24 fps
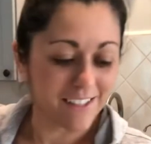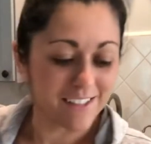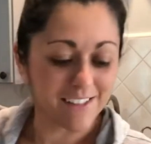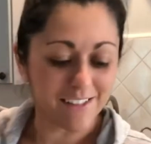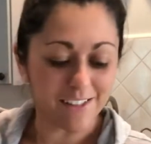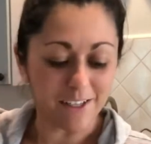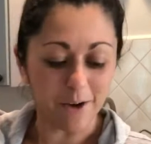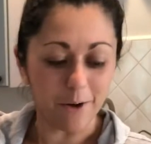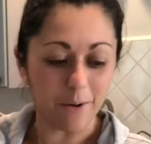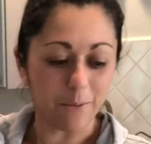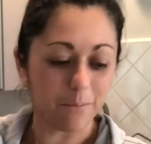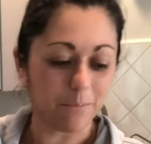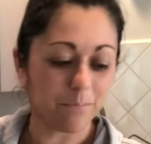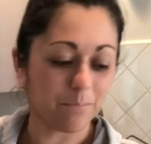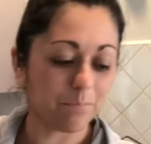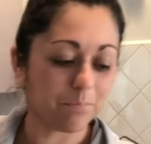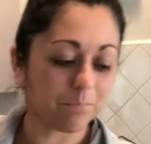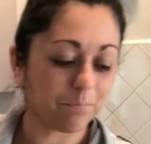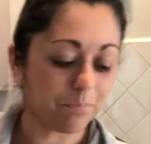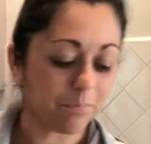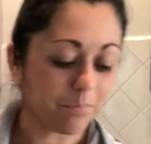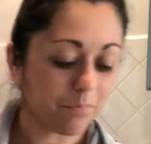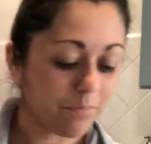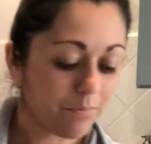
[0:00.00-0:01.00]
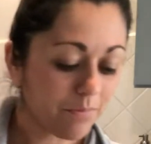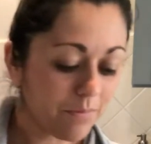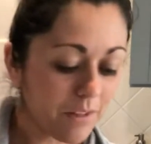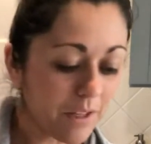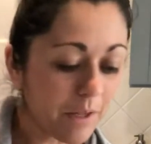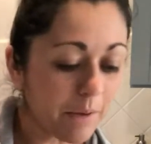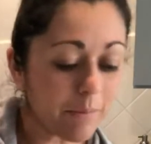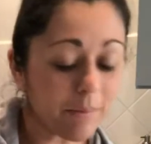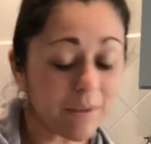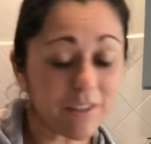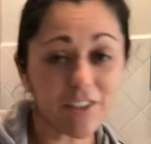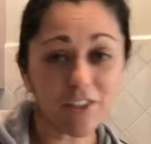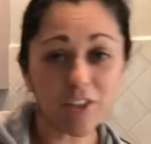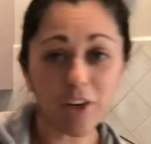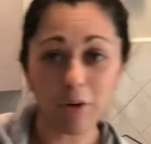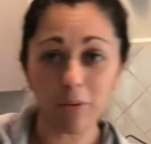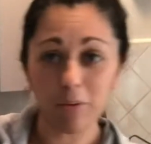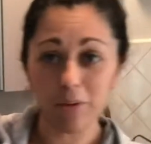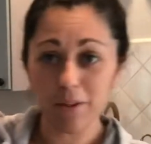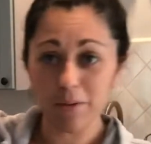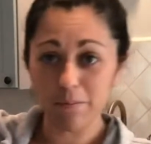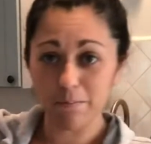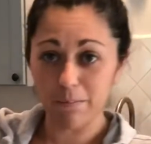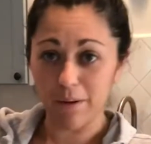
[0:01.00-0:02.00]
So I'm gonna start
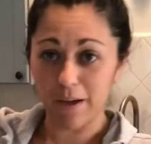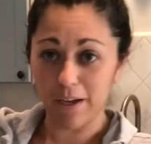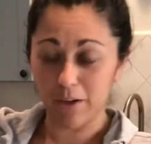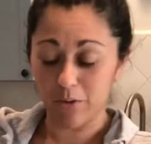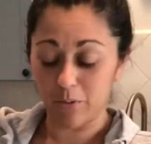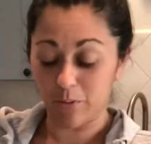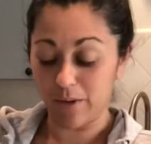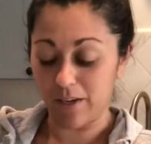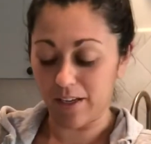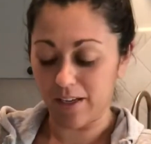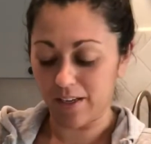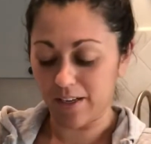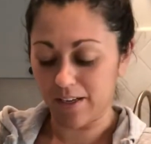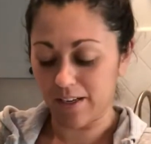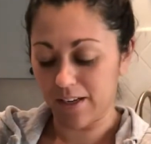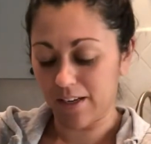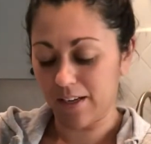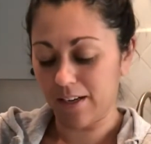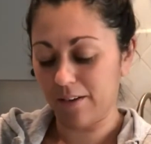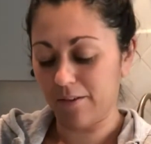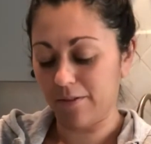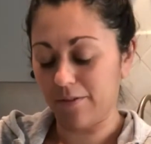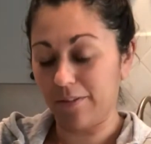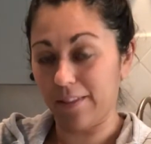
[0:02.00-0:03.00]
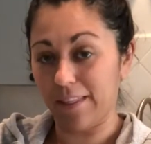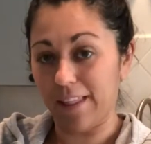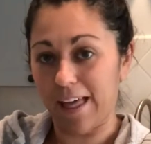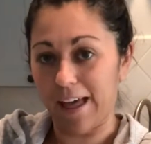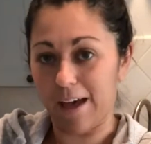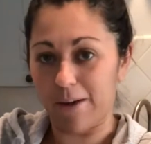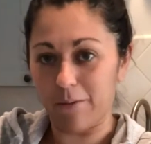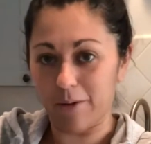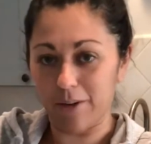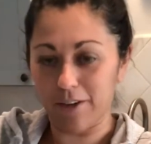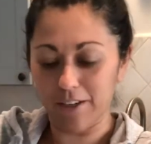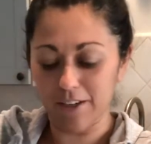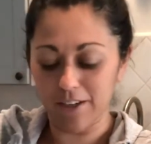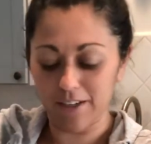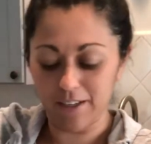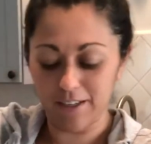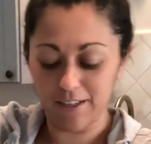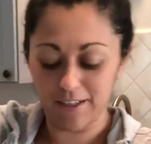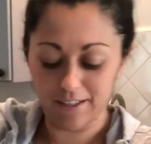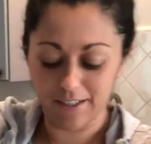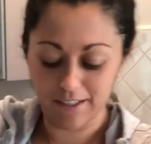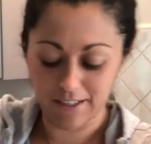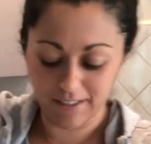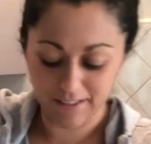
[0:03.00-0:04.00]
with the buckwheat flour.
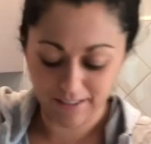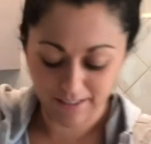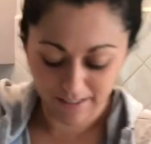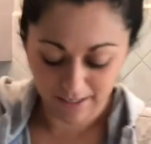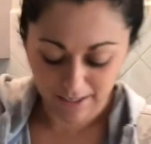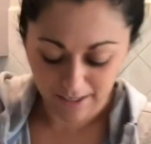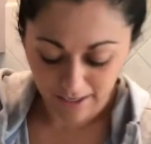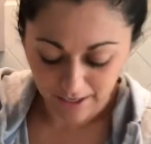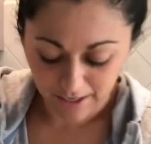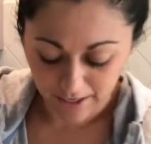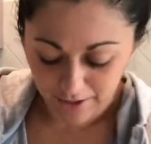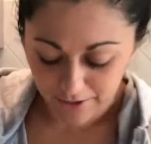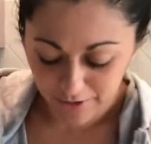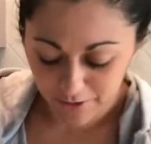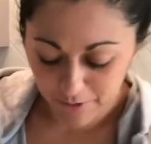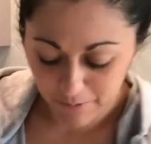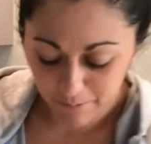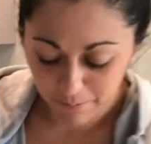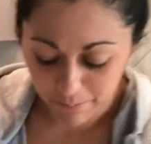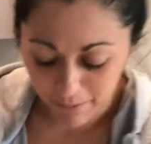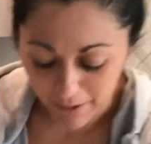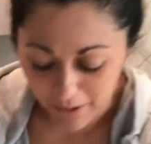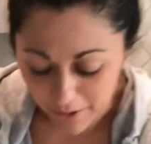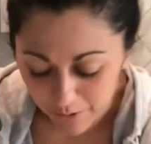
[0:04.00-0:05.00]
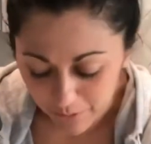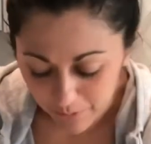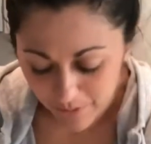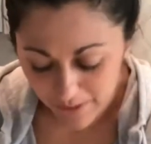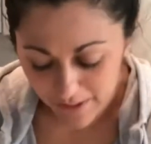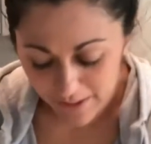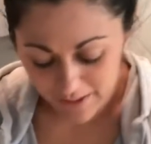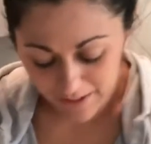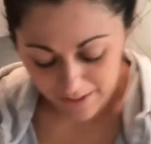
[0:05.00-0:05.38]
So buckwheat